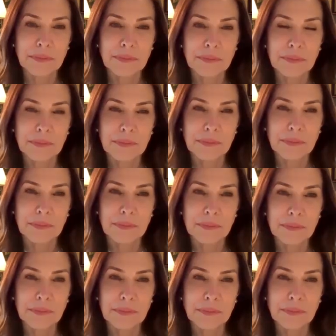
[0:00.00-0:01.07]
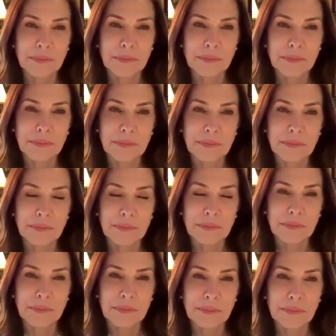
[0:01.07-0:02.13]

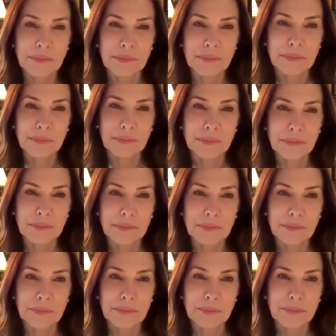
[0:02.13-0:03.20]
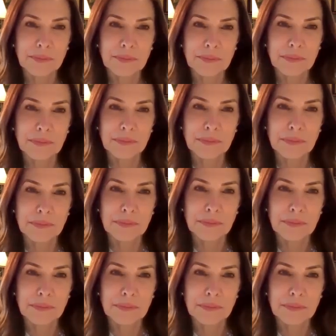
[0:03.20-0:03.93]
The person shown says nothing.